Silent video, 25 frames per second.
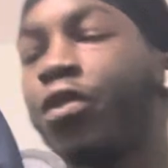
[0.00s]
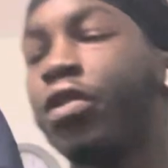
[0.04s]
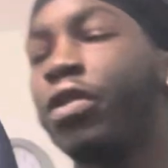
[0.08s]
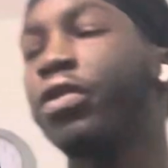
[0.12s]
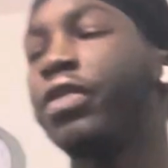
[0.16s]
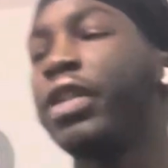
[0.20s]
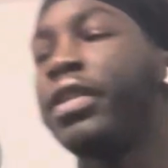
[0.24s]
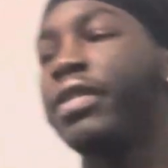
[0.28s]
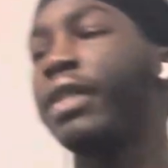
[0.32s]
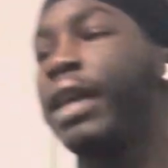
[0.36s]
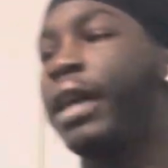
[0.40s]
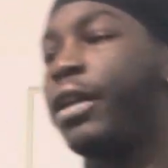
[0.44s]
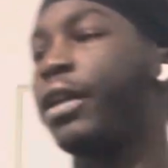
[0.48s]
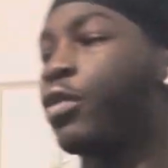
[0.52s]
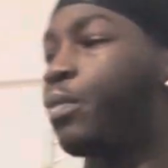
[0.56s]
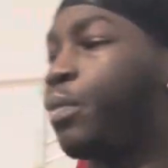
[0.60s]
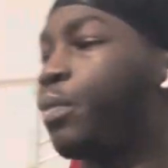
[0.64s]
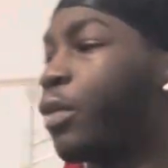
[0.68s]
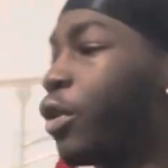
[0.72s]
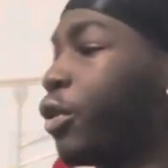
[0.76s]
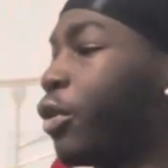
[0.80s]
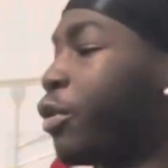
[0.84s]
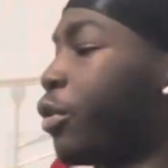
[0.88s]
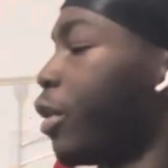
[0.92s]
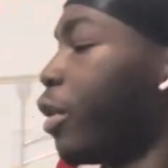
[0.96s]
you this is
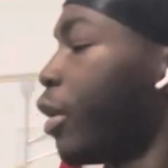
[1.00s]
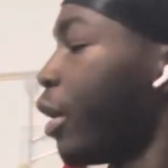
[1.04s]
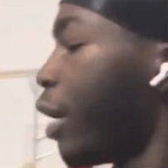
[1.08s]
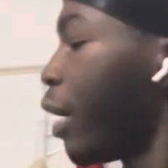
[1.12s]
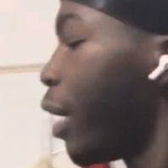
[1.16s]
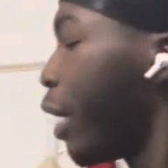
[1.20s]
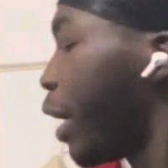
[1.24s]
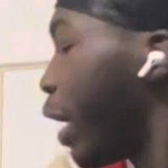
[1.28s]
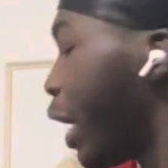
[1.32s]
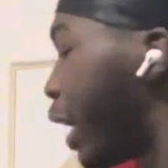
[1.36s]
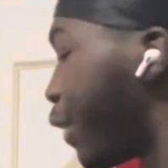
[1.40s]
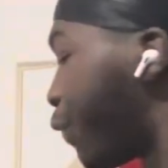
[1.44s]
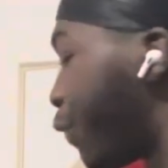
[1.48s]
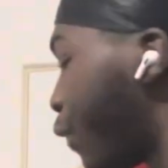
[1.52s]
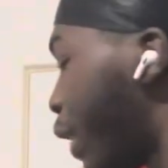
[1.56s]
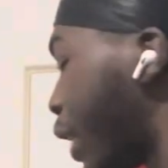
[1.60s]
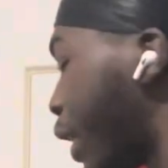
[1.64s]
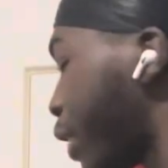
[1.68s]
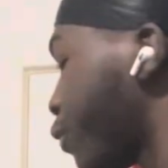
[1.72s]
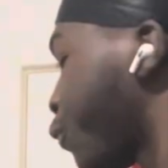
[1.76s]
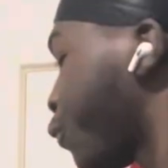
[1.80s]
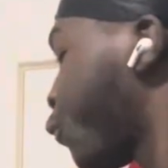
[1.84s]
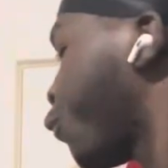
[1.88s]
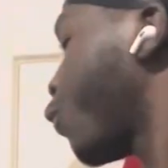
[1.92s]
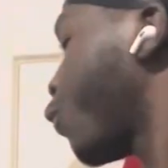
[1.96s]
blue. In fact,